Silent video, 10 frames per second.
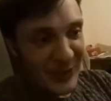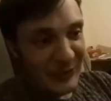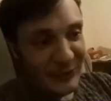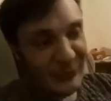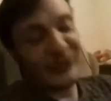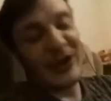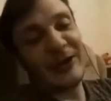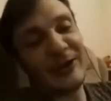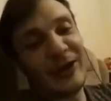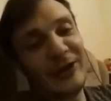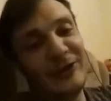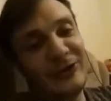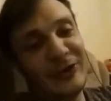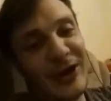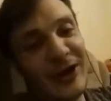this was download,
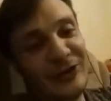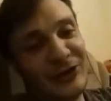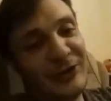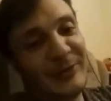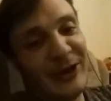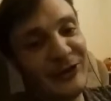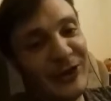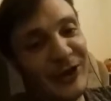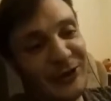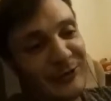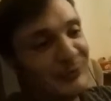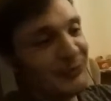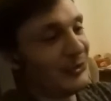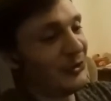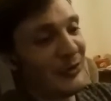as you can imagine.
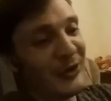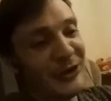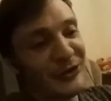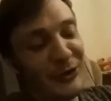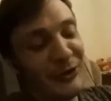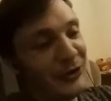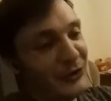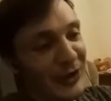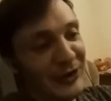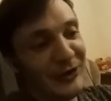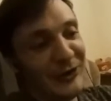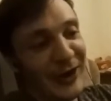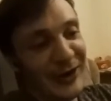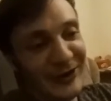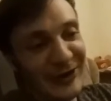Toilets aren't exactly the
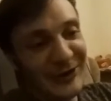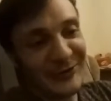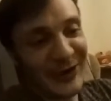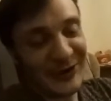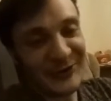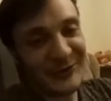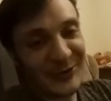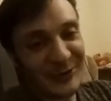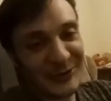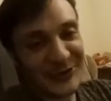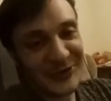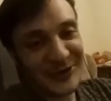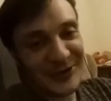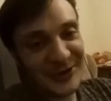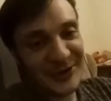great at these festivals.
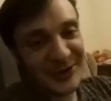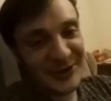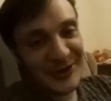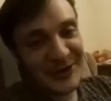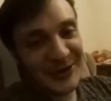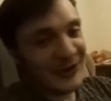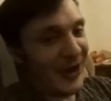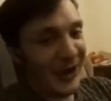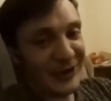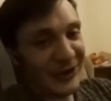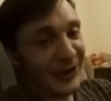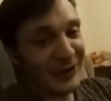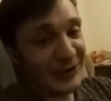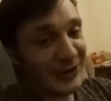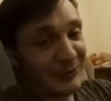So,
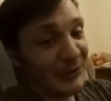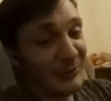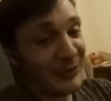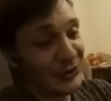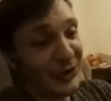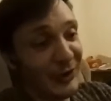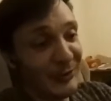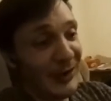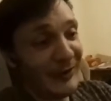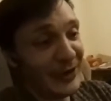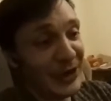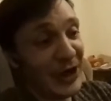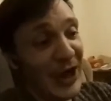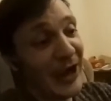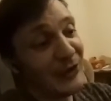you're pretty much going wherever you
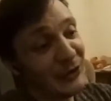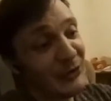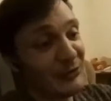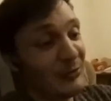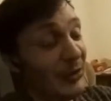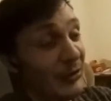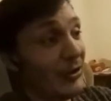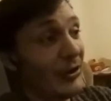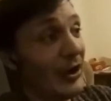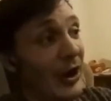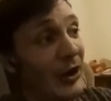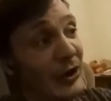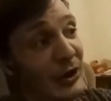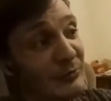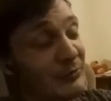can. Of course, we like that. And
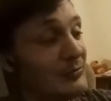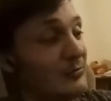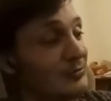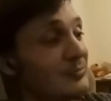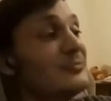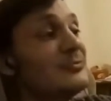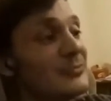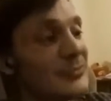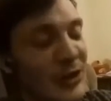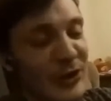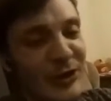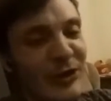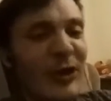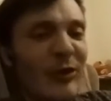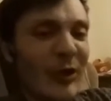then
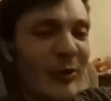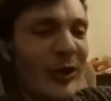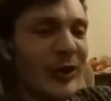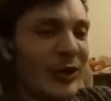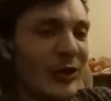I was like, what you